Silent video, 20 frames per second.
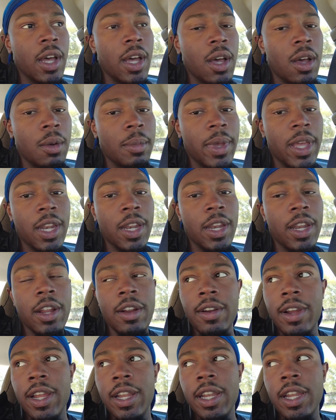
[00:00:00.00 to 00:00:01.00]
I'm heading
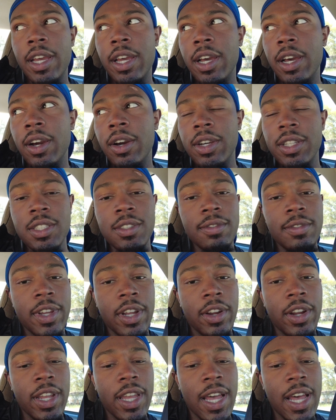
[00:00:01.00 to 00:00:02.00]
there right now. It's
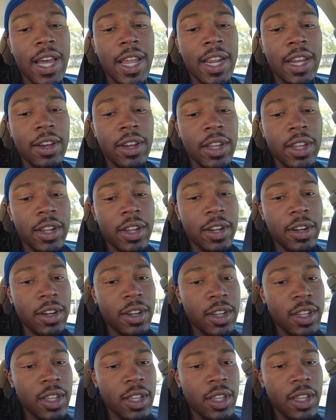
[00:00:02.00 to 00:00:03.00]
very hot out here.